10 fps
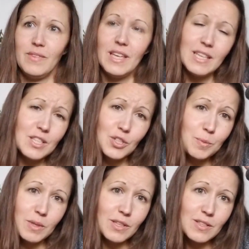and it's just
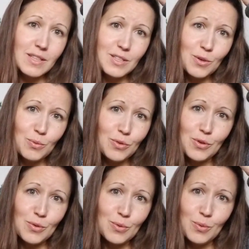because they don't
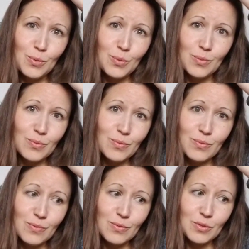know
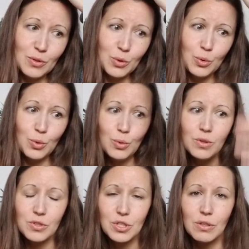who
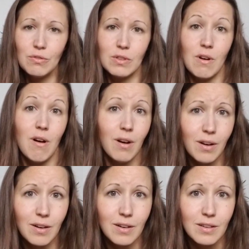their children
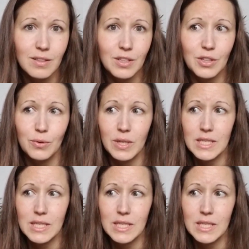are, you know, and